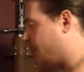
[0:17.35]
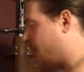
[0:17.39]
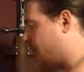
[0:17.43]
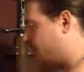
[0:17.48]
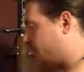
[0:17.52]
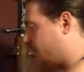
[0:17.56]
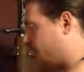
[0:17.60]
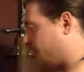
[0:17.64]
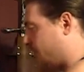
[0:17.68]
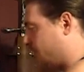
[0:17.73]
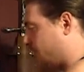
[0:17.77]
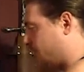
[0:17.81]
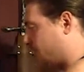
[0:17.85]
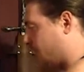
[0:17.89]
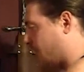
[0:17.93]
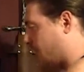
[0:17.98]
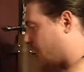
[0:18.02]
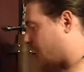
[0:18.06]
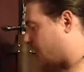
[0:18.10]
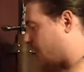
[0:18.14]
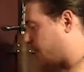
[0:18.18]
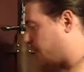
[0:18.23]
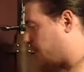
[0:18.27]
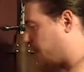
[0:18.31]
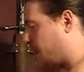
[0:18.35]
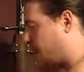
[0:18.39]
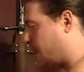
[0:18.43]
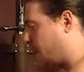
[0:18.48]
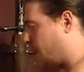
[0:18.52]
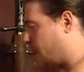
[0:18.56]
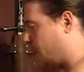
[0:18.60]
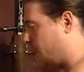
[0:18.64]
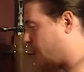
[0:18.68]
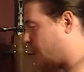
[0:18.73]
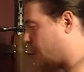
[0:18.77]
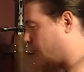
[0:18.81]
This is uh,
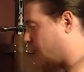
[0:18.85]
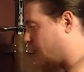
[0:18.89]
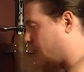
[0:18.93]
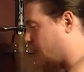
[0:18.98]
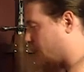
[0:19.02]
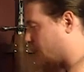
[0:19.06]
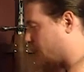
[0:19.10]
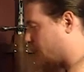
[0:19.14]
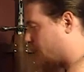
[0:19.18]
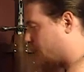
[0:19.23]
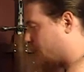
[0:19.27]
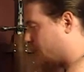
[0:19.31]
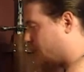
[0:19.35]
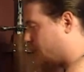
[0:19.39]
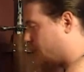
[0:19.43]
a